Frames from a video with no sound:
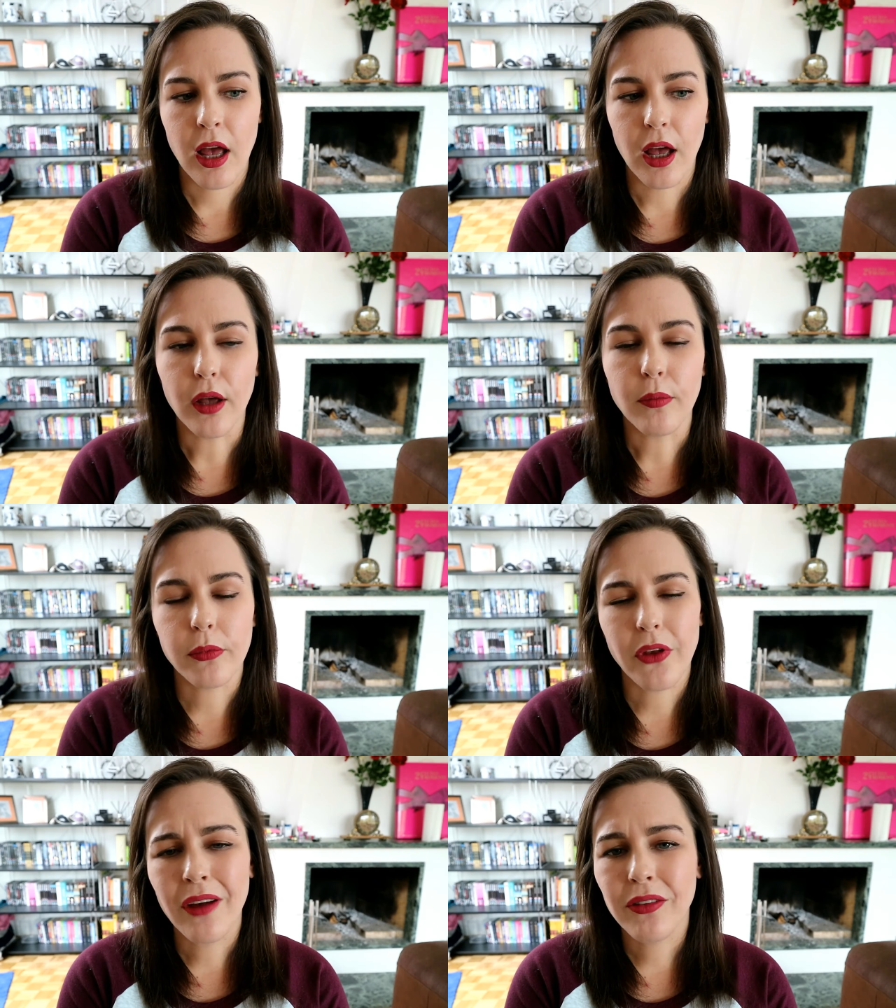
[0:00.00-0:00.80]

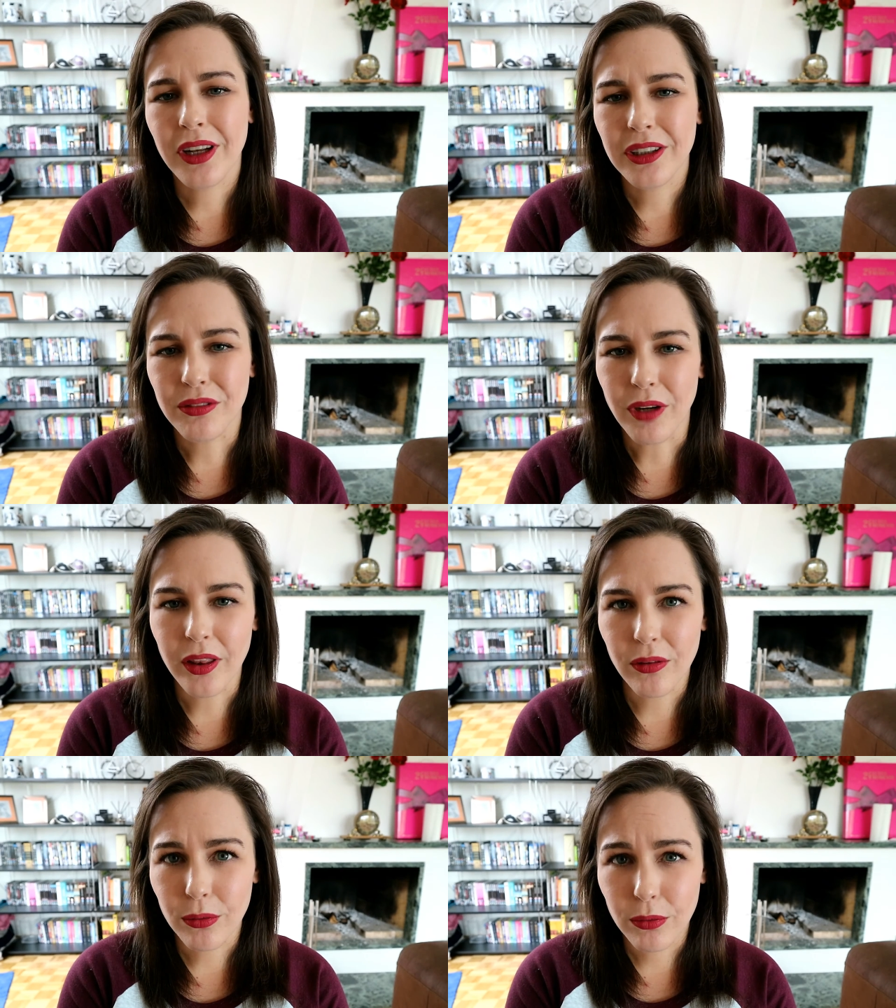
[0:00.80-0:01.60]
So I haven't actually
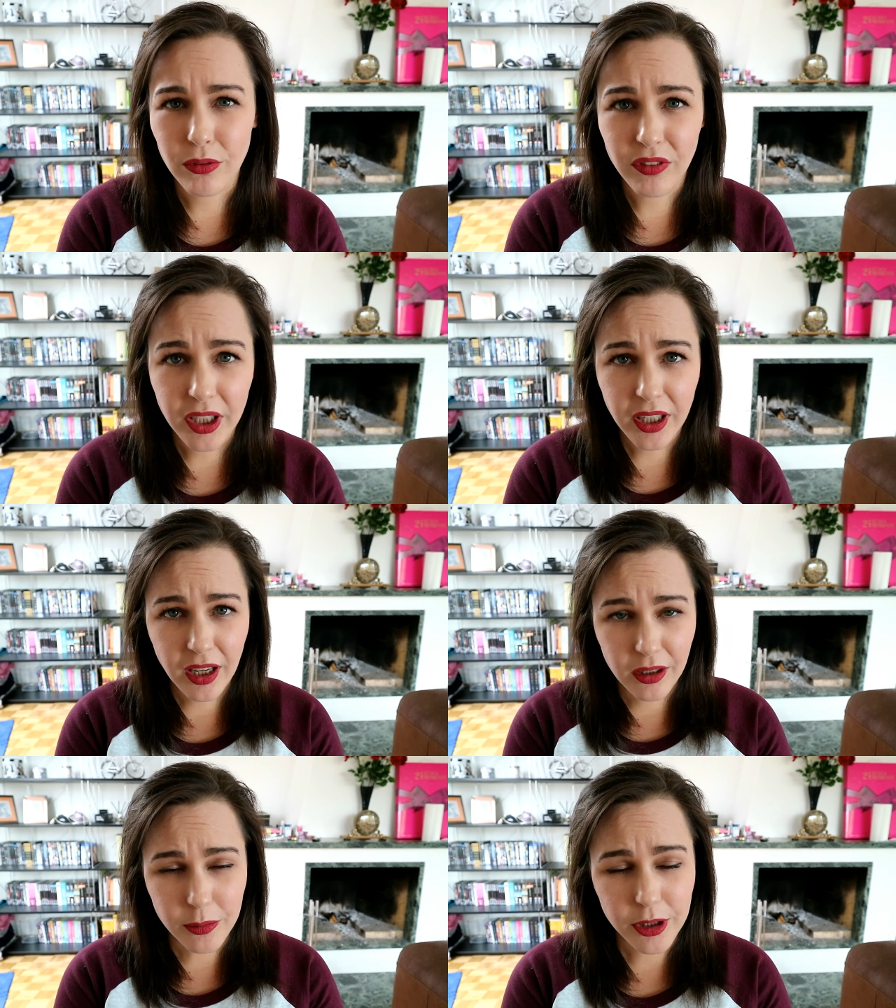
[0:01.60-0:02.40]
read through all of it
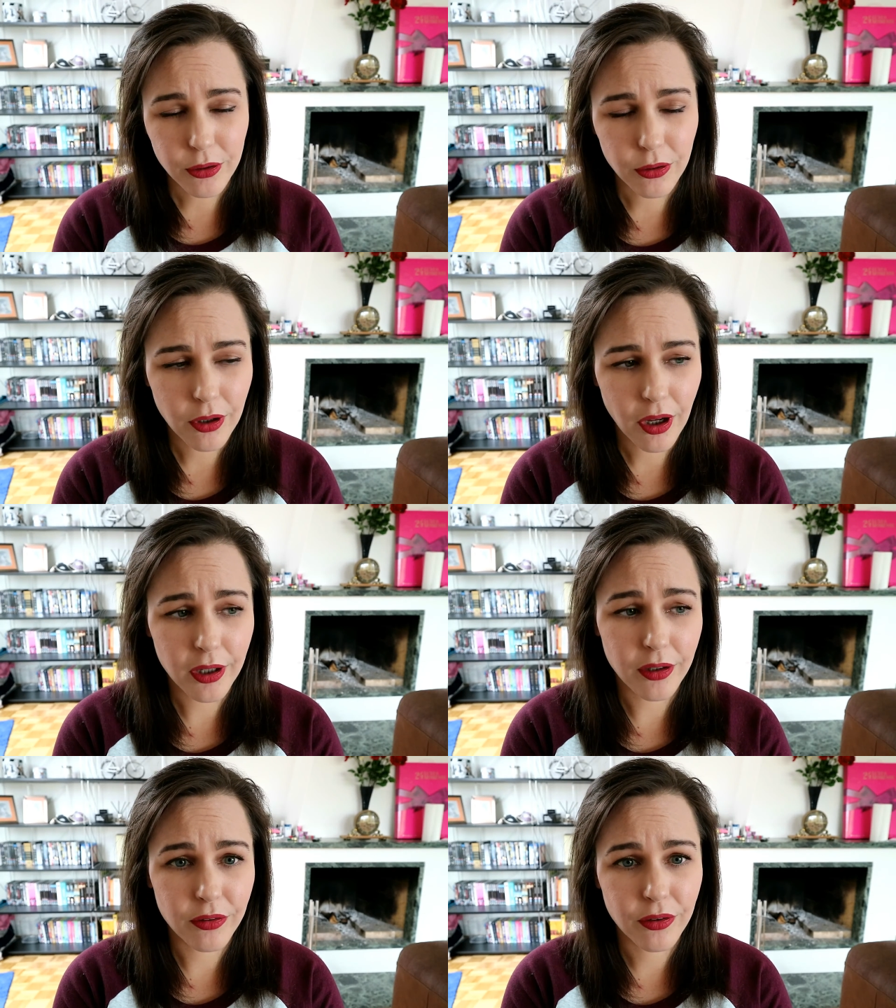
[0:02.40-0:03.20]
yet. I'm still
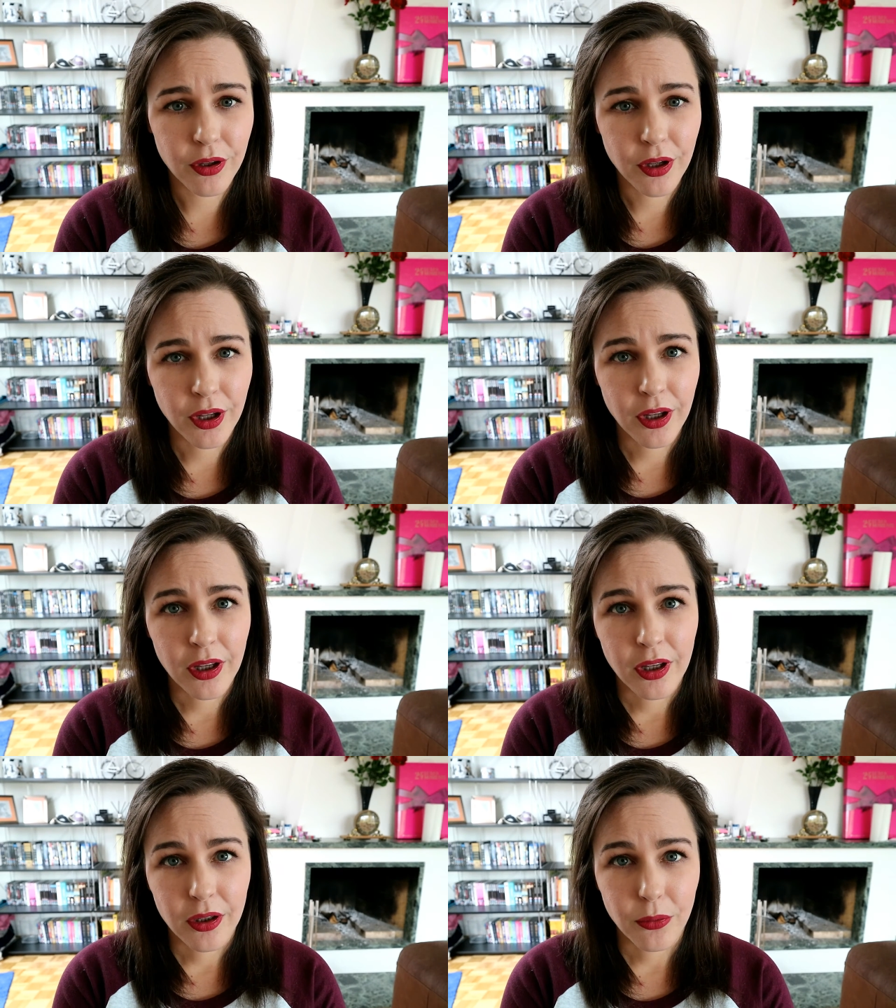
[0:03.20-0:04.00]
kind of
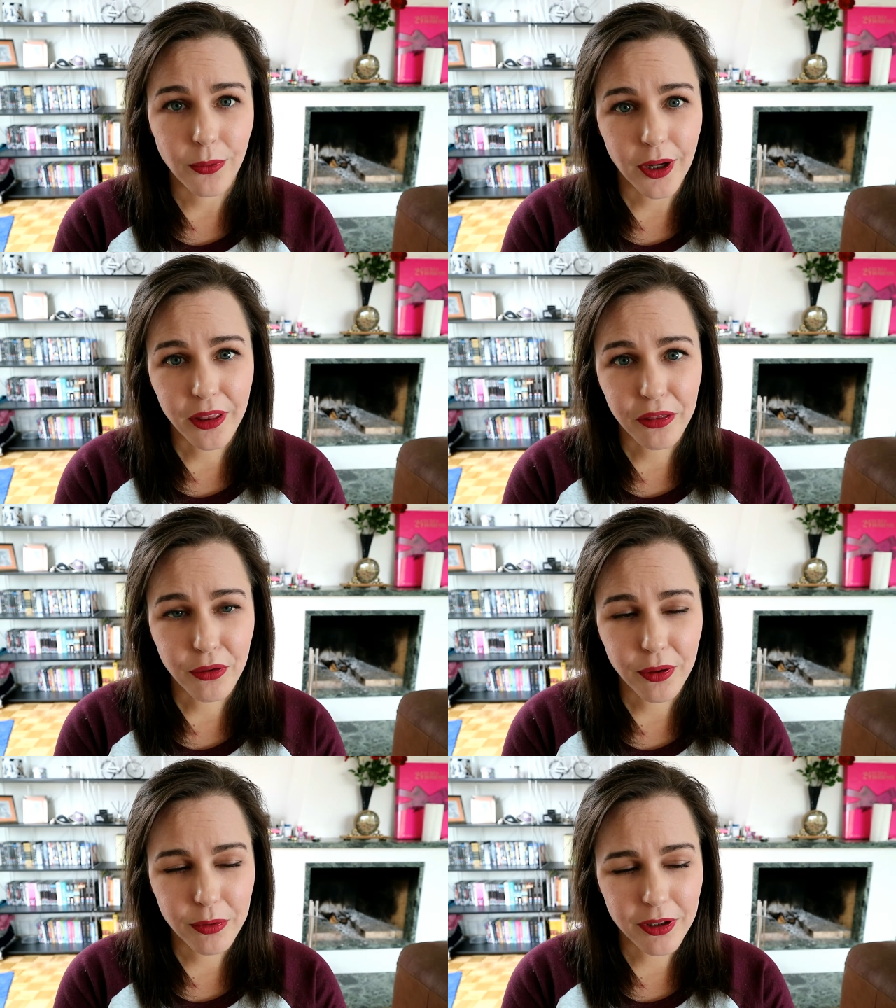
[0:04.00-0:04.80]
working
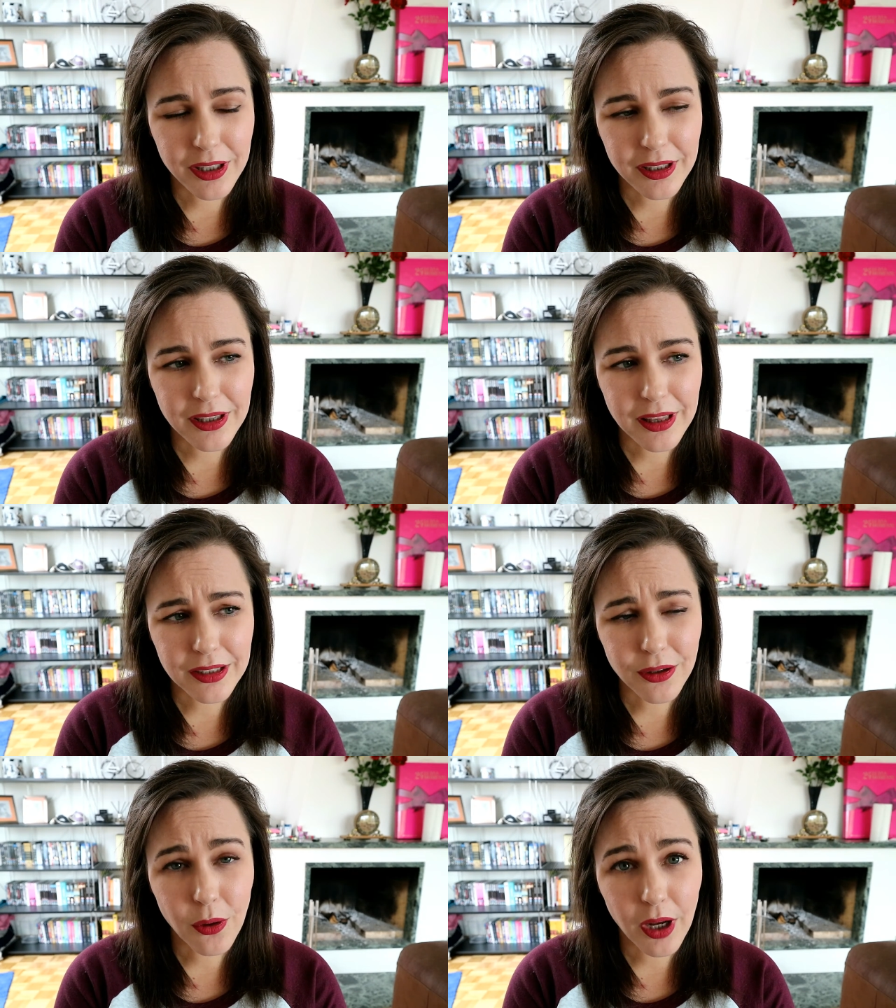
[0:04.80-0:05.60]
through it because
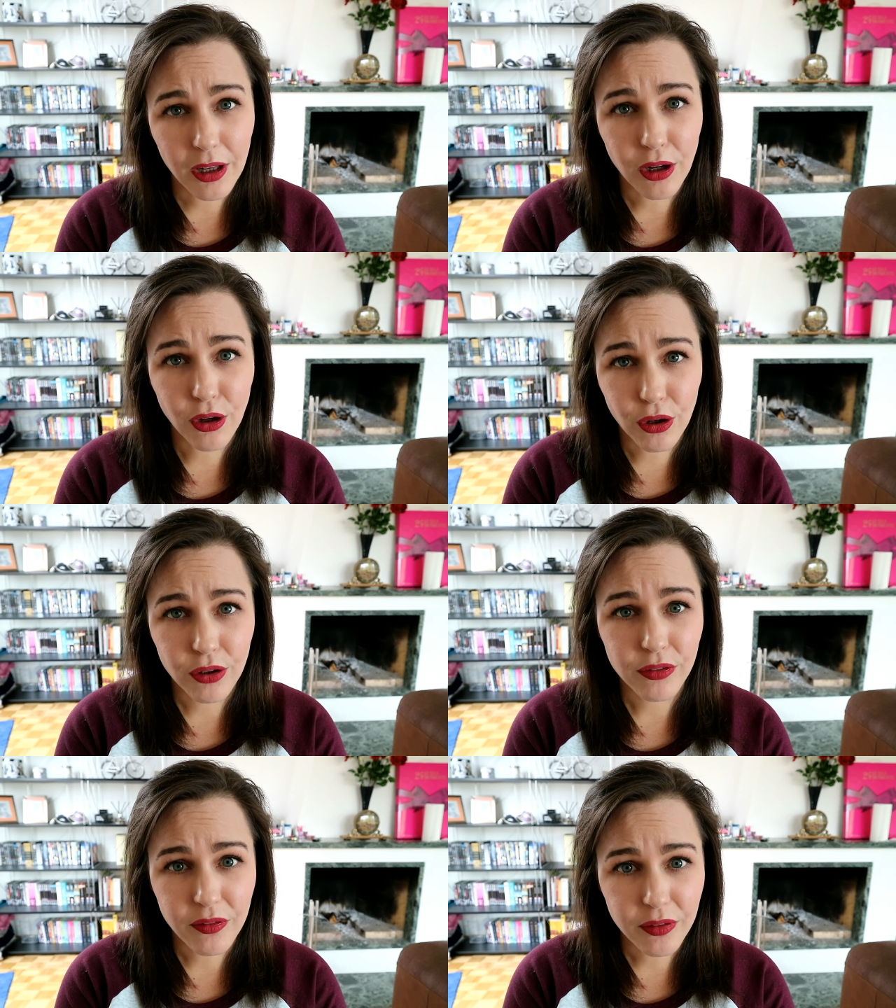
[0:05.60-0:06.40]
there's quite a lot
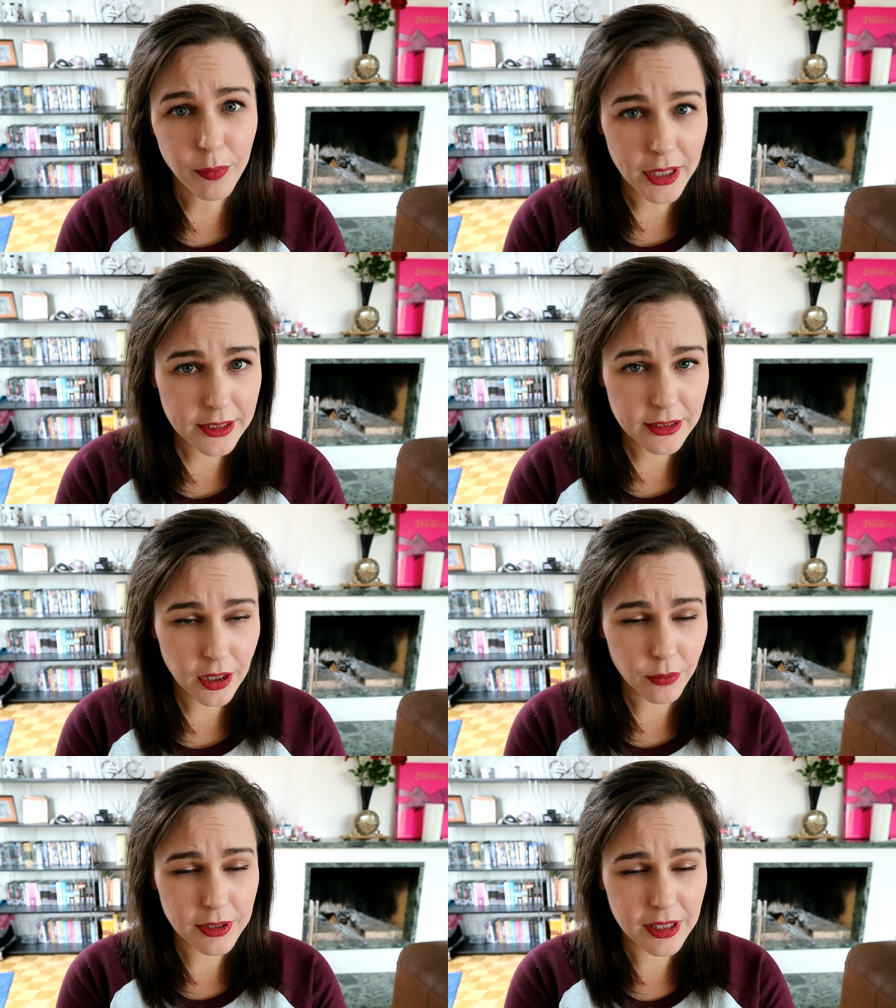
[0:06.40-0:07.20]
of information
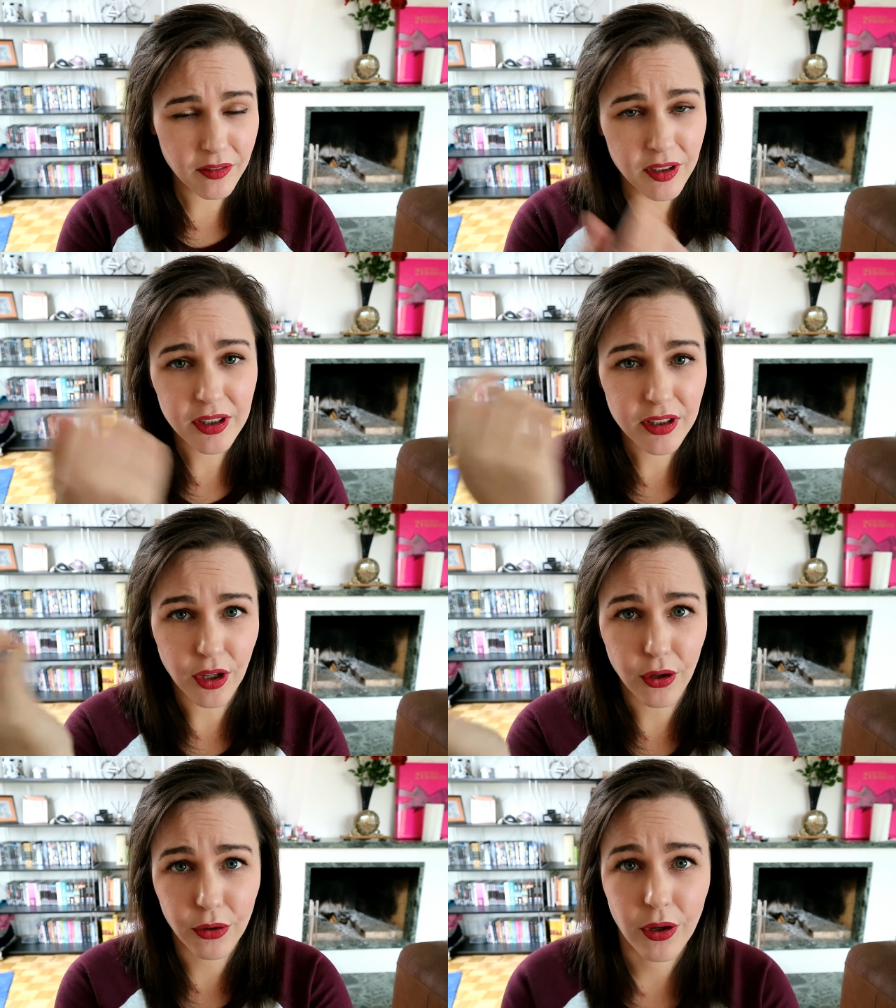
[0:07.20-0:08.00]
that I was given.
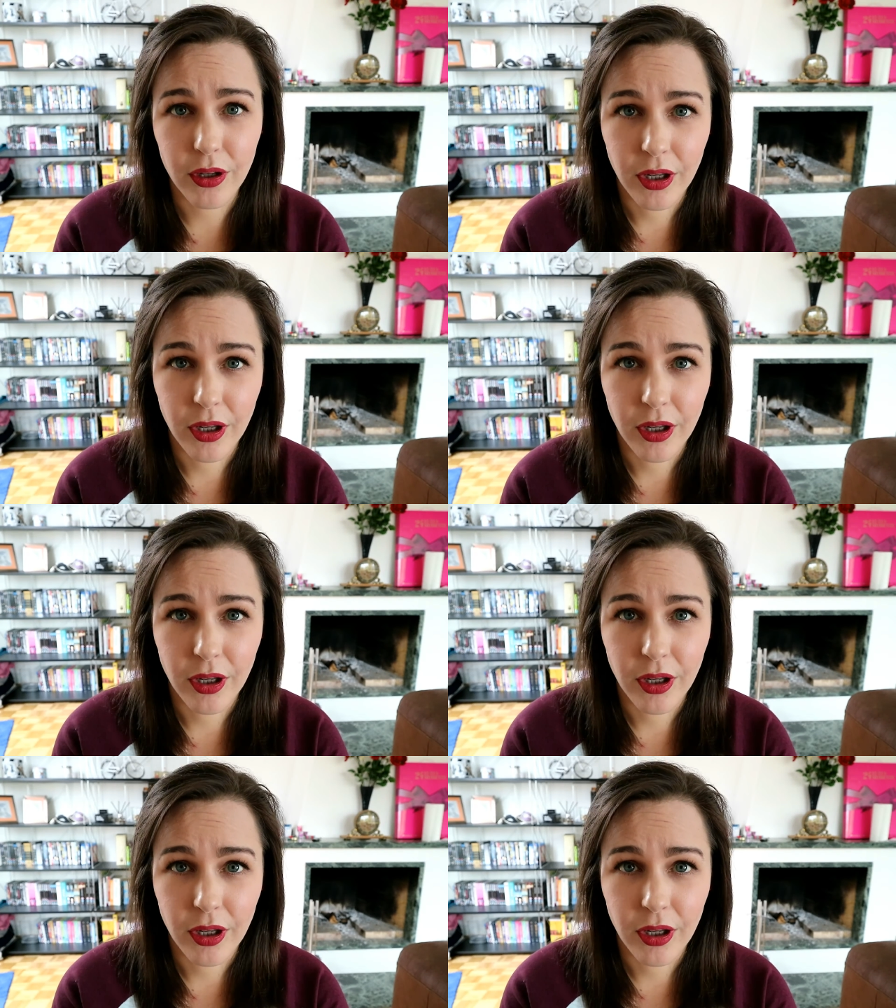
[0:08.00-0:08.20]
So